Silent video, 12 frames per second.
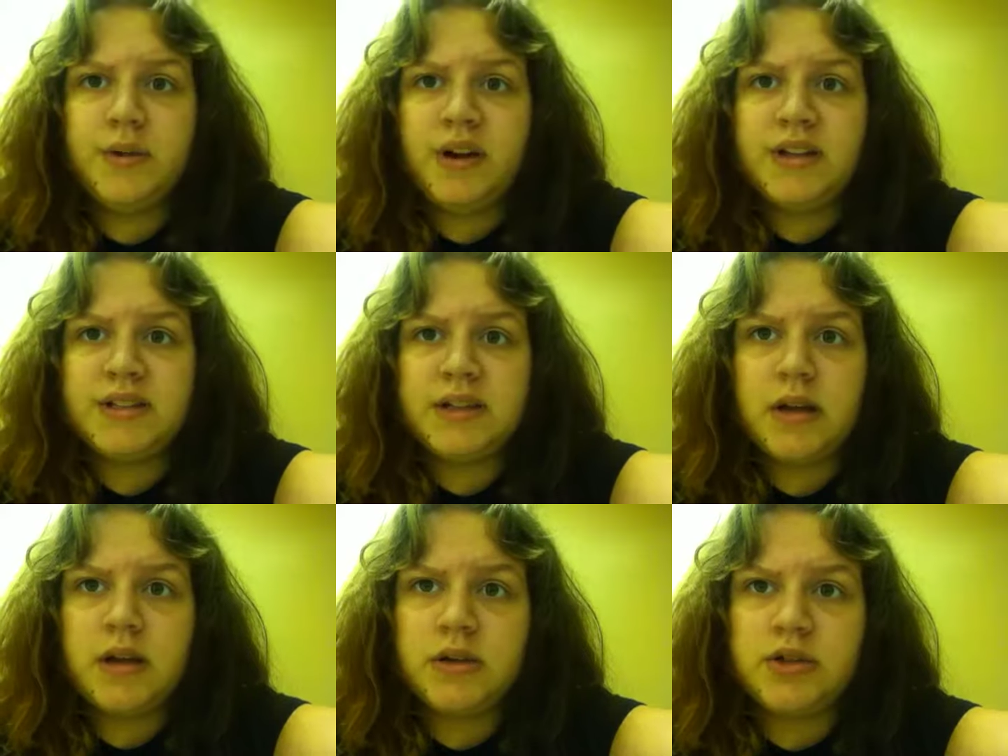
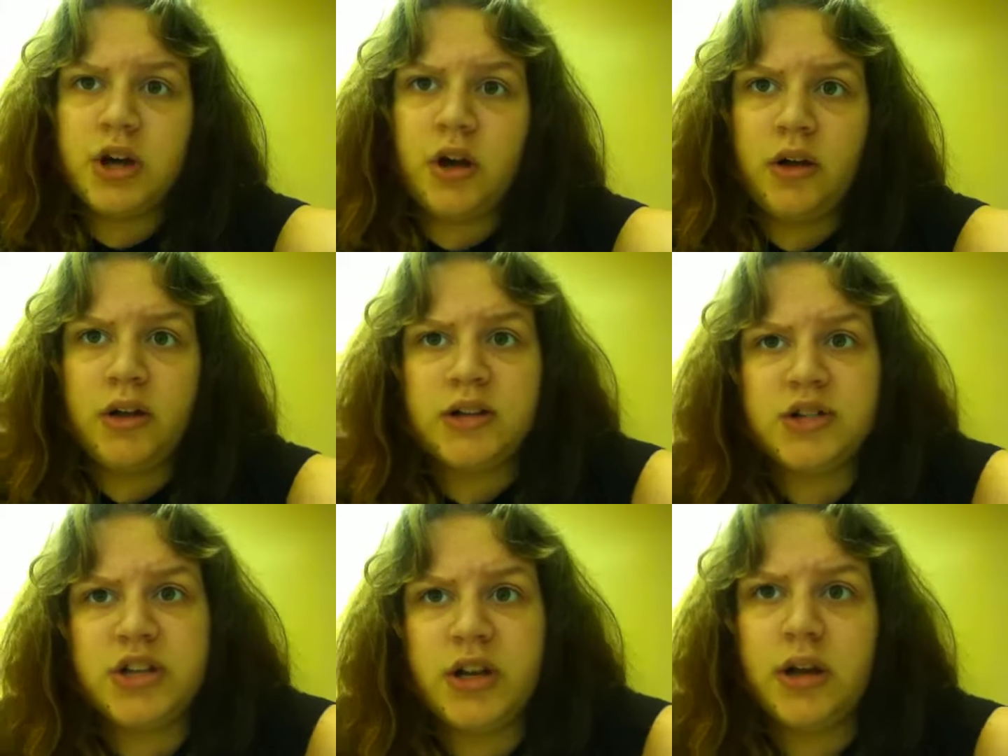U.S.
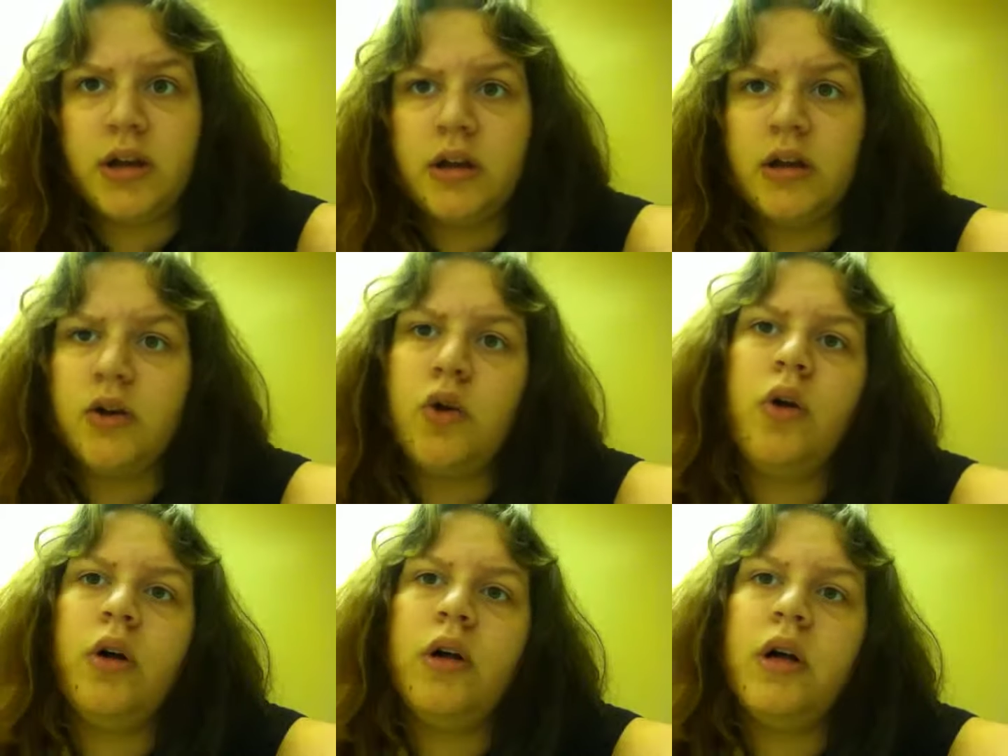
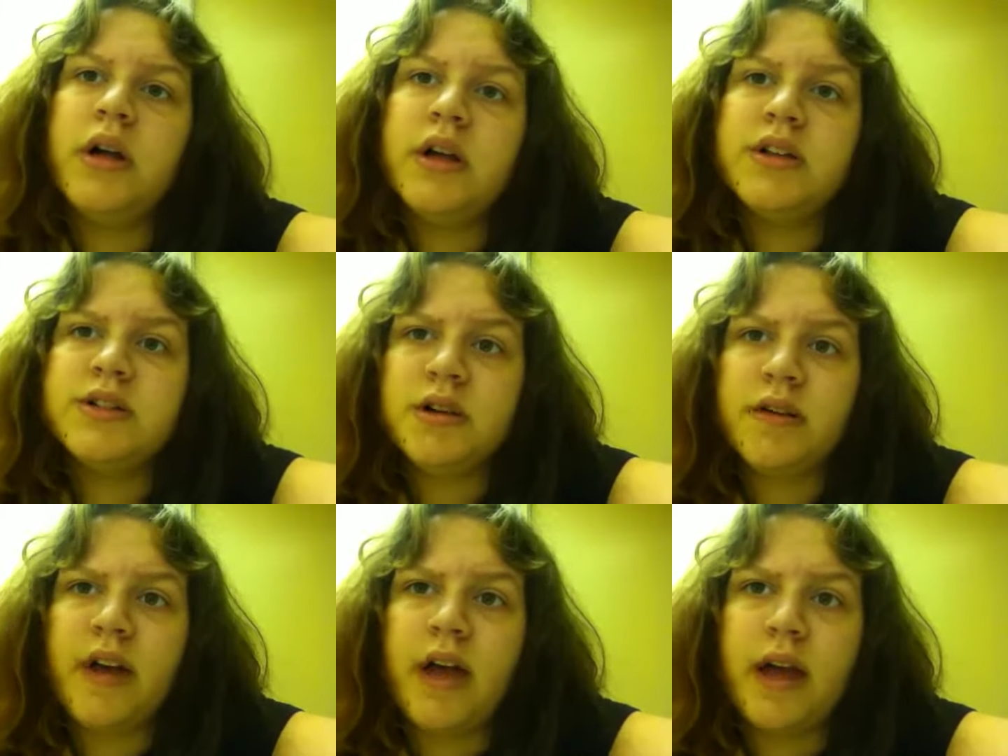Geological
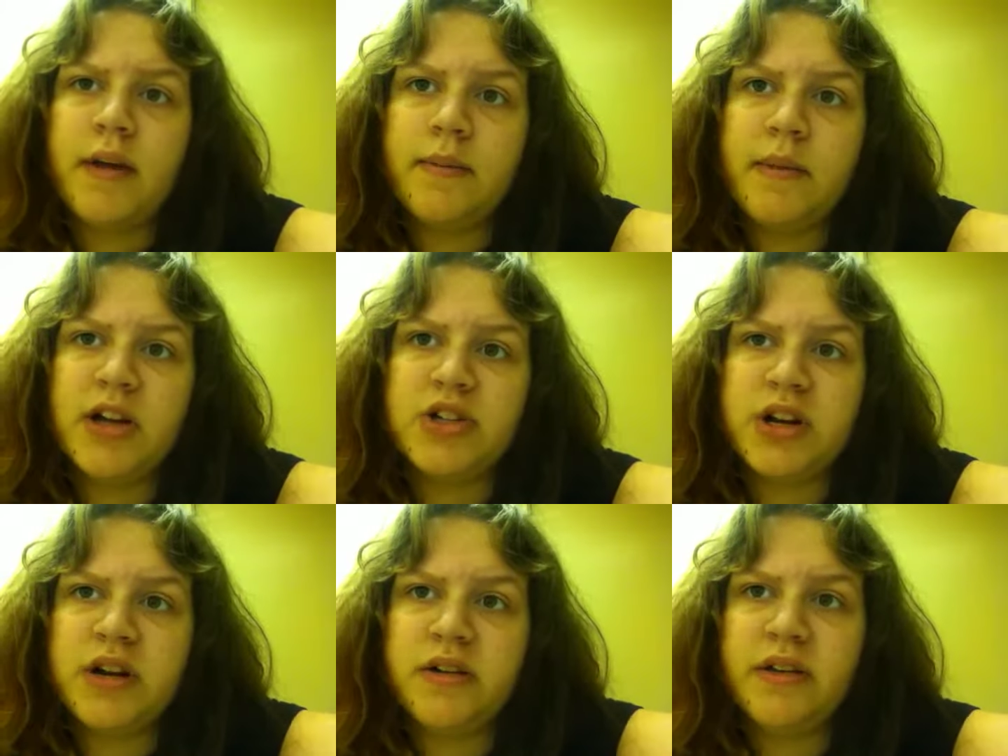Survey
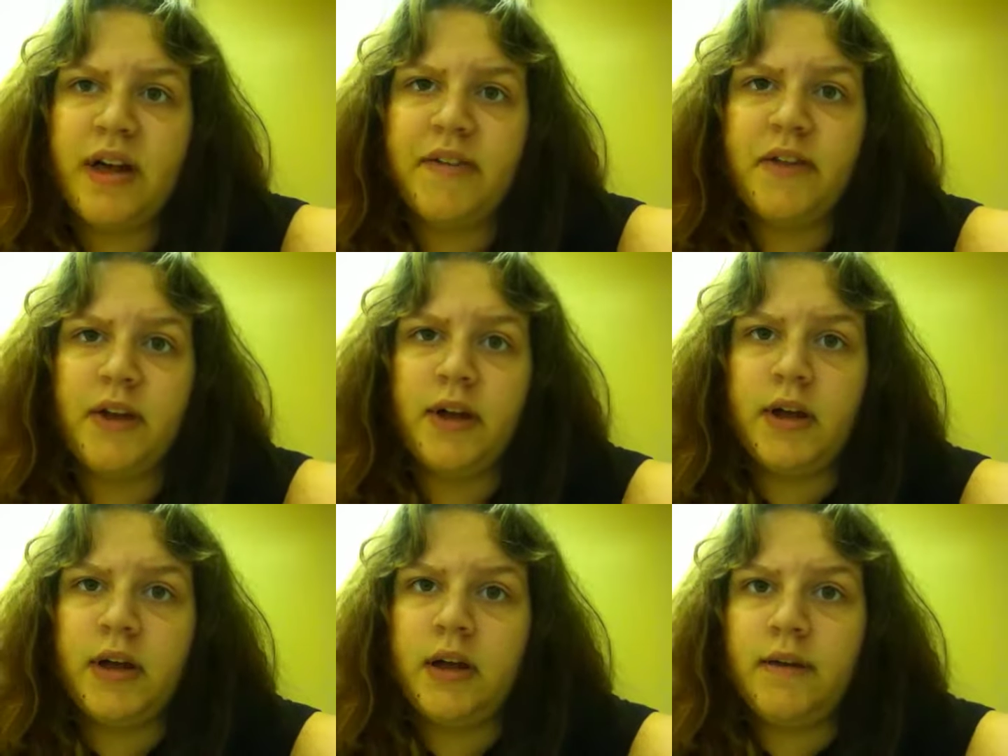mentioned that
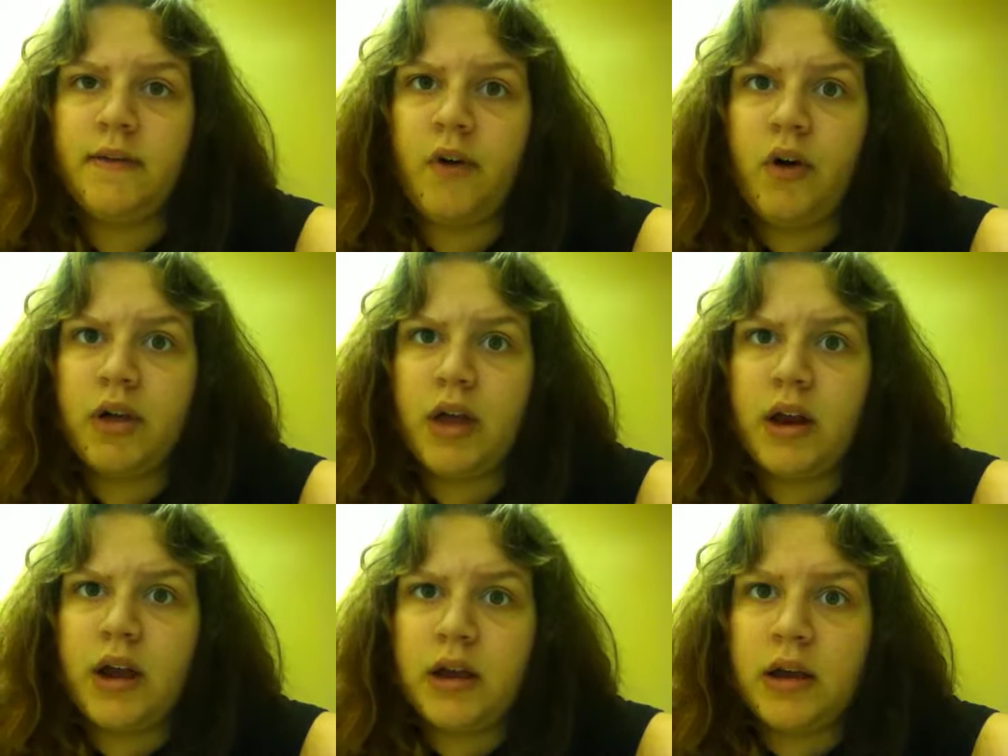the
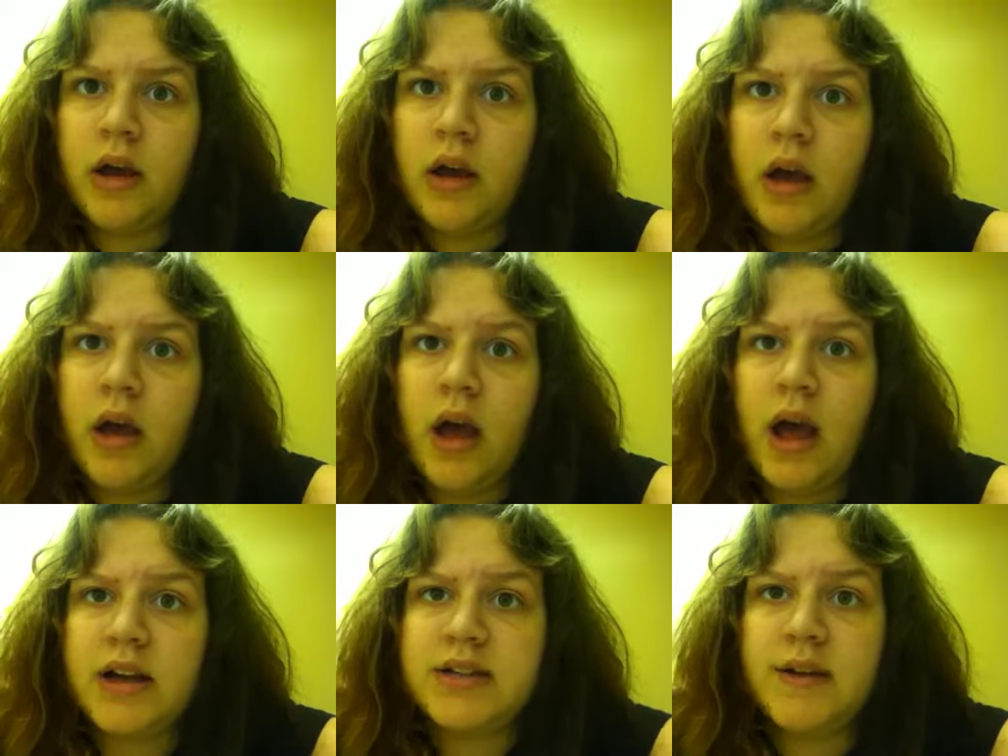volcanic
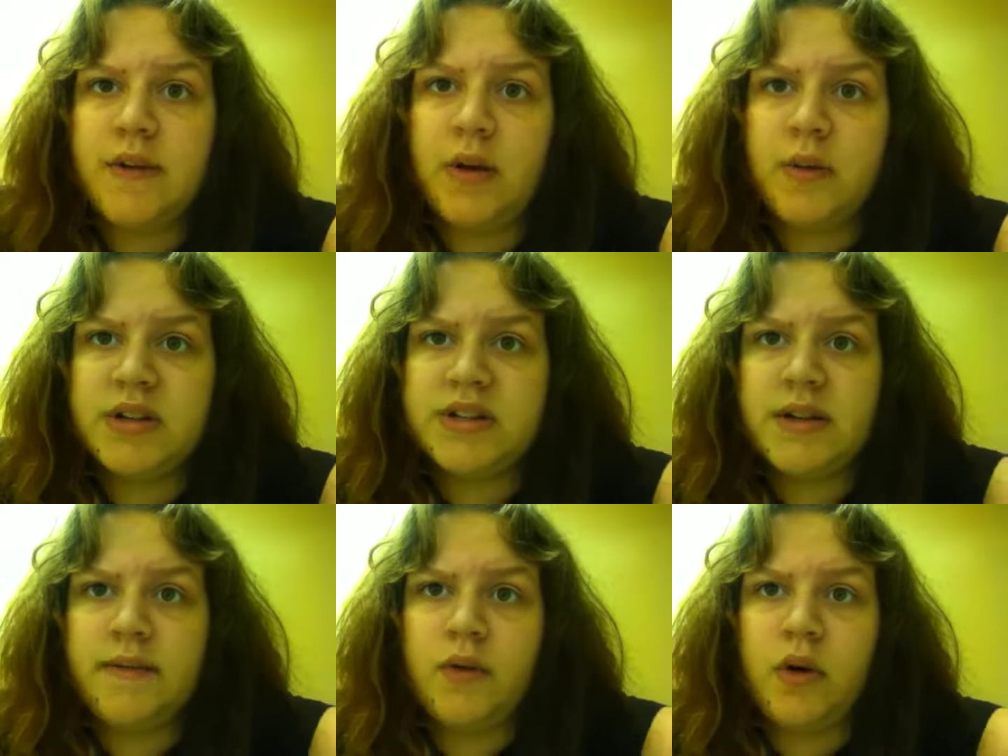activity was
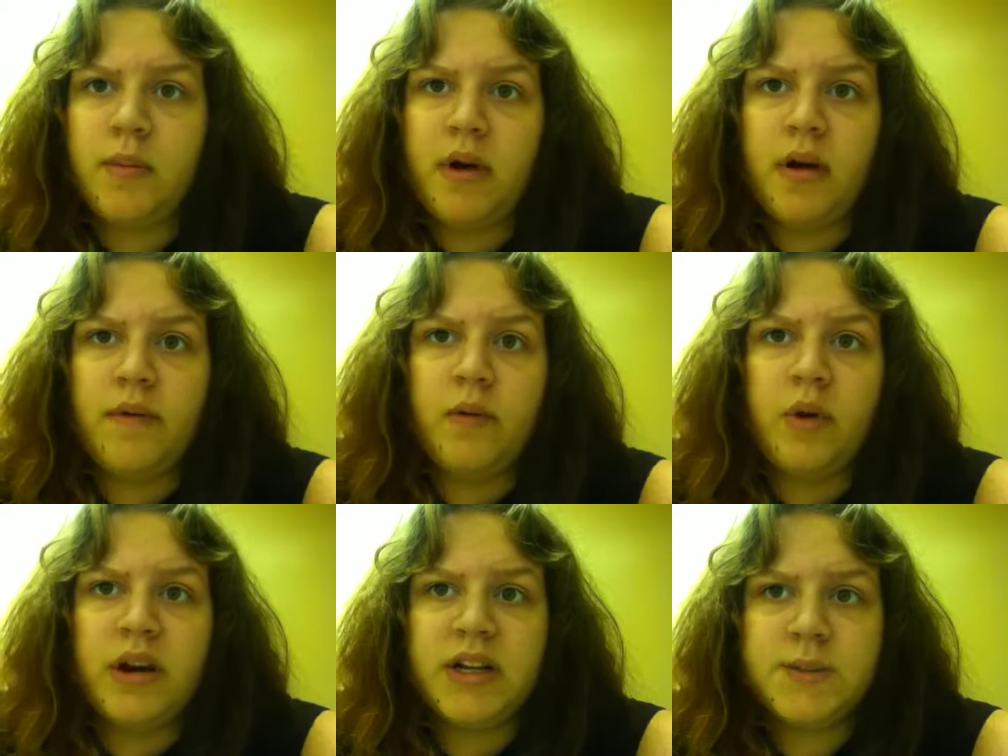the form of
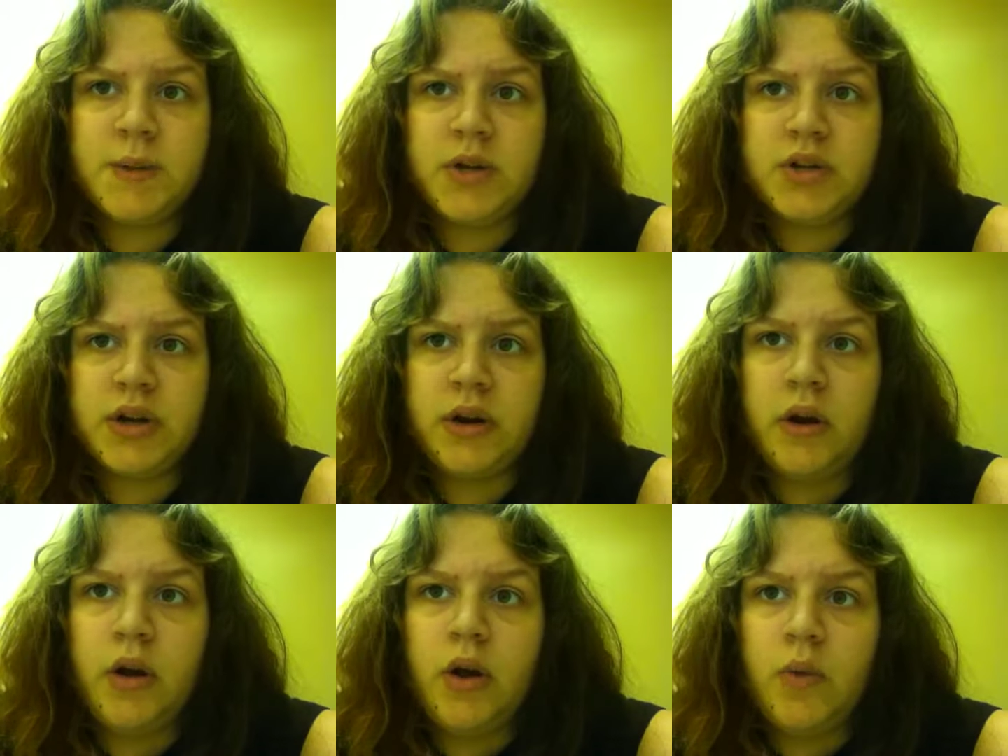one
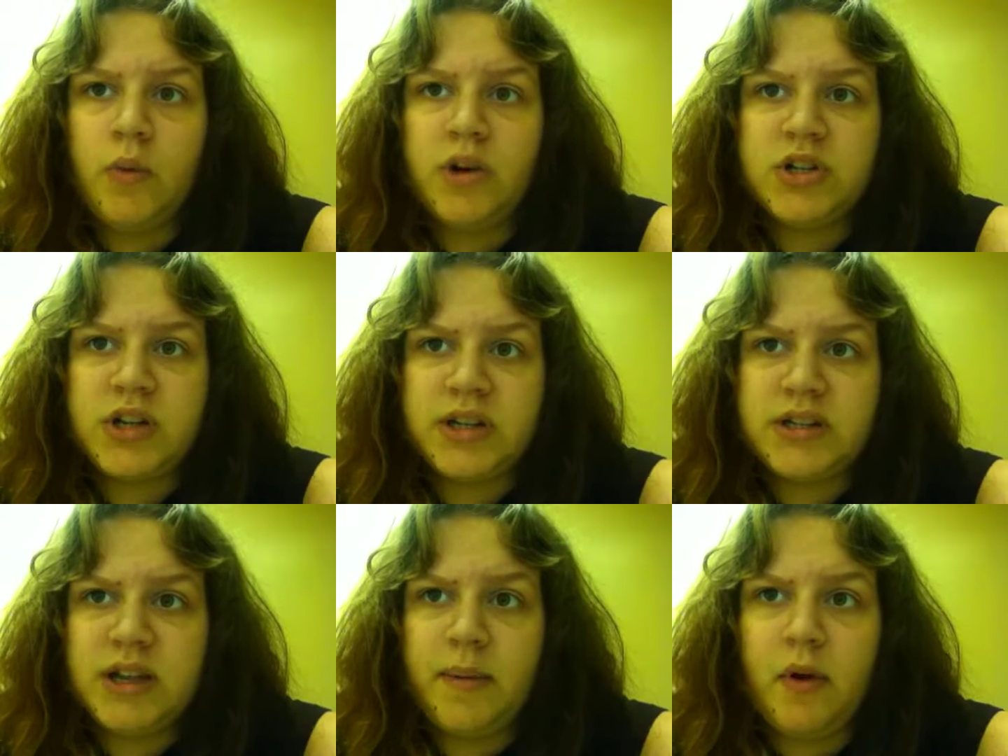explosion, which
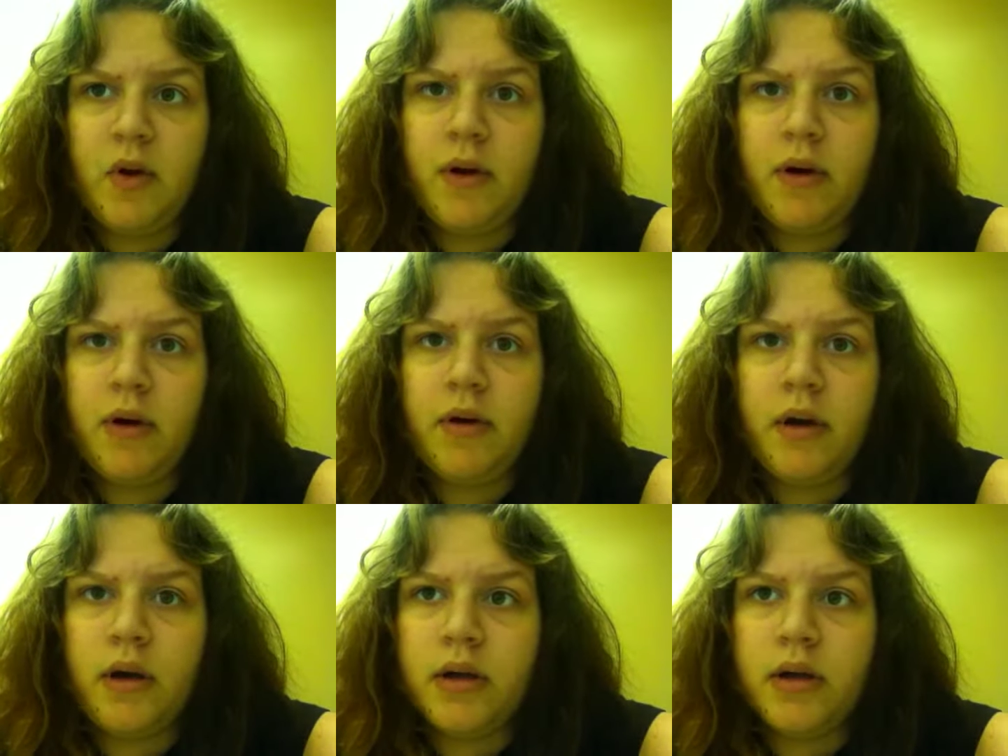is typical